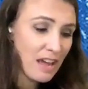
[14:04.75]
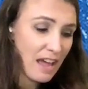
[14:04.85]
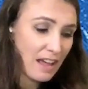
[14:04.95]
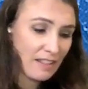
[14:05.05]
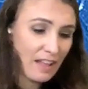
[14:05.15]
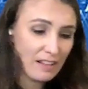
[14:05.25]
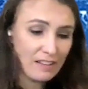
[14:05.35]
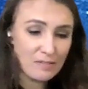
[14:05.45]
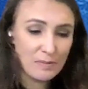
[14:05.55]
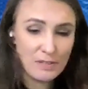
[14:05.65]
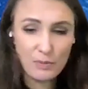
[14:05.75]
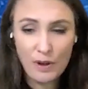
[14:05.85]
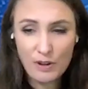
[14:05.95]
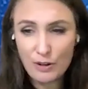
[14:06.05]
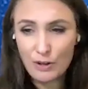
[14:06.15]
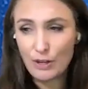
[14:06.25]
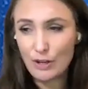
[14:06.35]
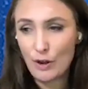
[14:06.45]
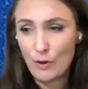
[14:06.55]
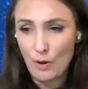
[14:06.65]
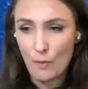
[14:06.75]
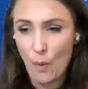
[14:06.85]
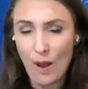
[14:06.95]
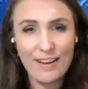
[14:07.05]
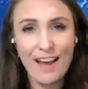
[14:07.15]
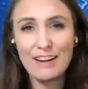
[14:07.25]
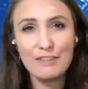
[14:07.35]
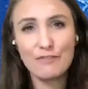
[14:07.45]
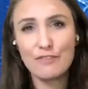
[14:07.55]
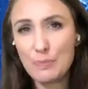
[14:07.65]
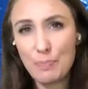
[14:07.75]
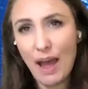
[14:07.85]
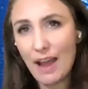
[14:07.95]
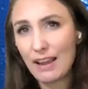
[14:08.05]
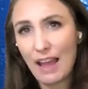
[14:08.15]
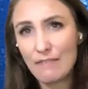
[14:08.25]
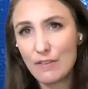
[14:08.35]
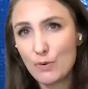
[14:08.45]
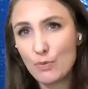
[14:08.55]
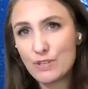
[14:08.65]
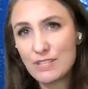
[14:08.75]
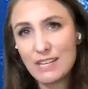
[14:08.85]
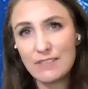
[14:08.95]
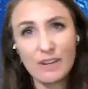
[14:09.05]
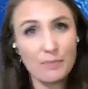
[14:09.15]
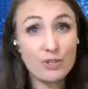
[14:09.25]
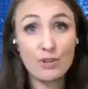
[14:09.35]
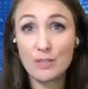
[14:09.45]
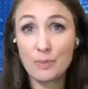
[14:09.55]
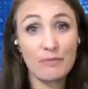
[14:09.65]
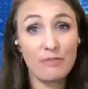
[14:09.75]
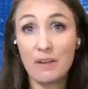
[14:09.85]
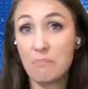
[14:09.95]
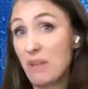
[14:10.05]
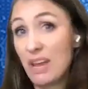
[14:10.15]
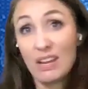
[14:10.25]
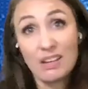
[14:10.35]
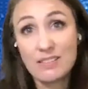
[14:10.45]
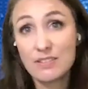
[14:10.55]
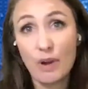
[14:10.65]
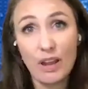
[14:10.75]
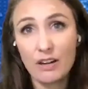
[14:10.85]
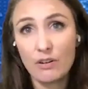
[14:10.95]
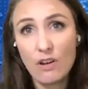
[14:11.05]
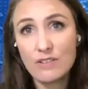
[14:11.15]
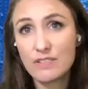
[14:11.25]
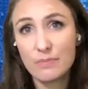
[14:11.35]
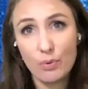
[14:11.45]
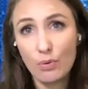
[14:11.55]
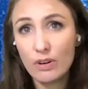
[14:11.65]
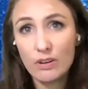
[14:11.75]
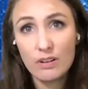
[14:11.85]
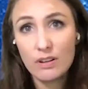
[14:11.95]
And that leads me to wonder, what kind of feedback have you received? I'm sure it's been very mixed, right, across the board.